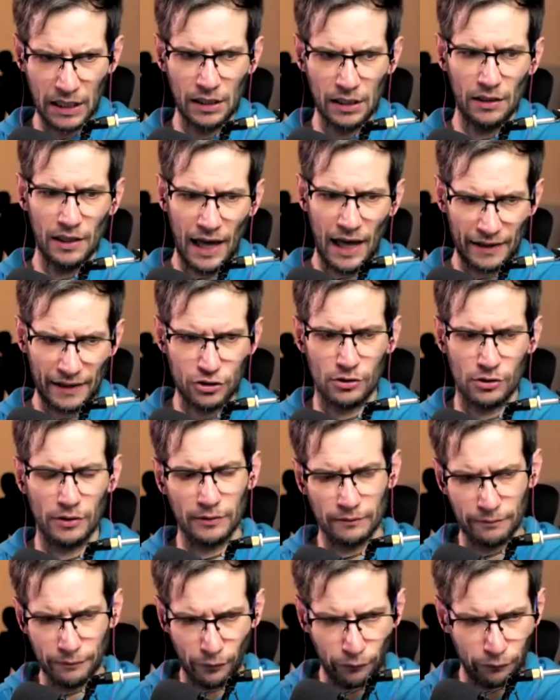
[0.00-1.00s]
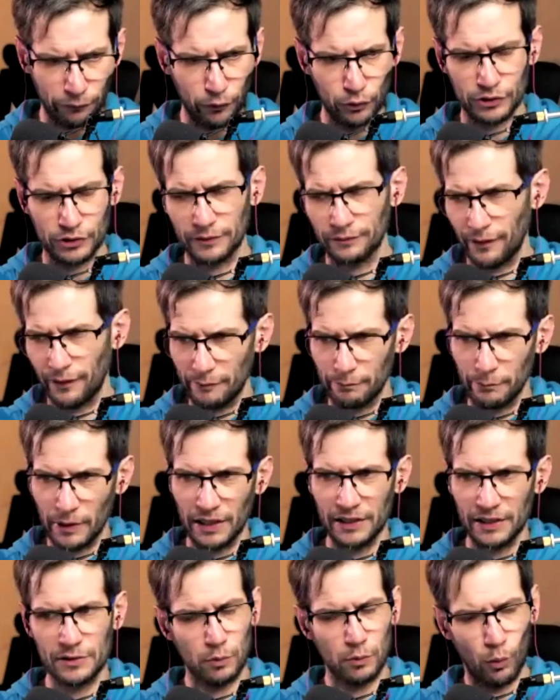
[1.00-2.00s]
lecturing for 45
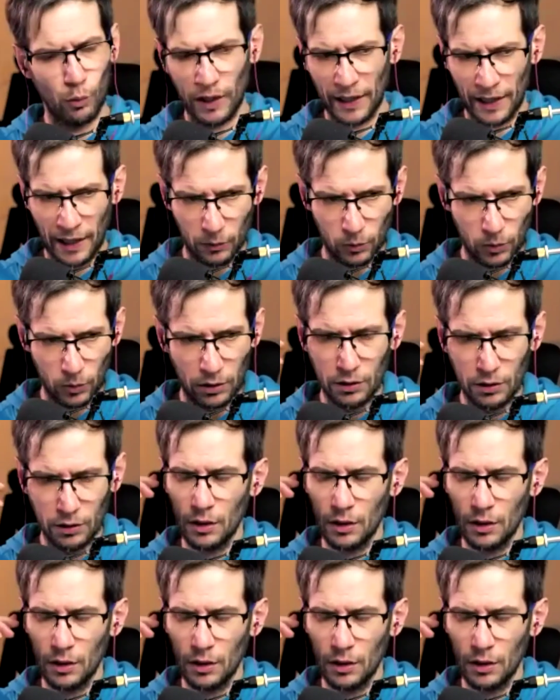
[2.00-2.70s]
minutes, 1 hour.